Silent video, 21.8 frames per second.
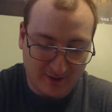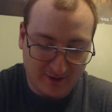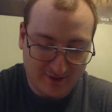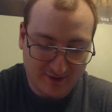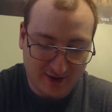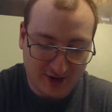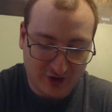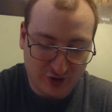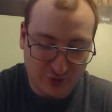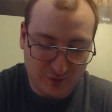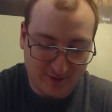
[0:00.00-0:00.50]
can
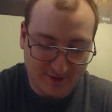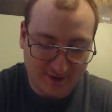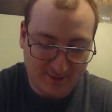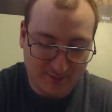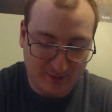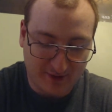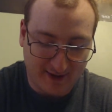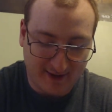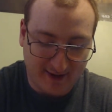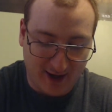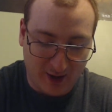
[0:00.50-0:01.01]
you
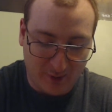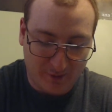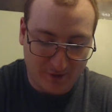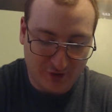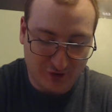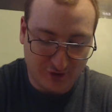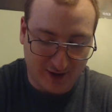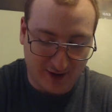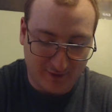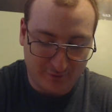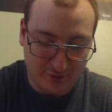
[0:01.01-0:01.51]
explain how we
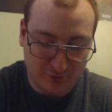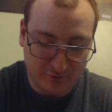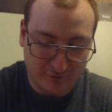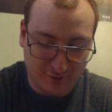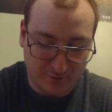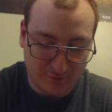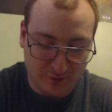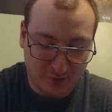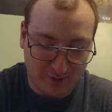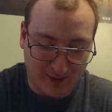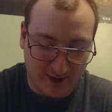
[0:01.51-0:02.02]
traveled from
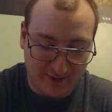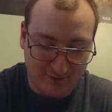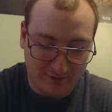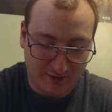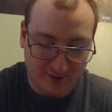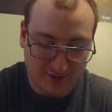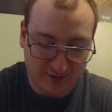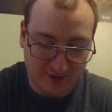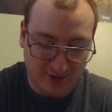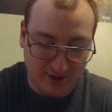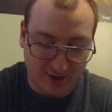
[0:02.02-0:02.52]
New Heaven
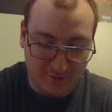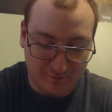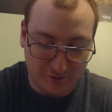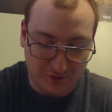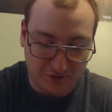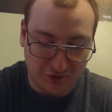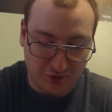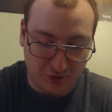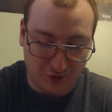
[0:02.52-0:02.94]
to Comfort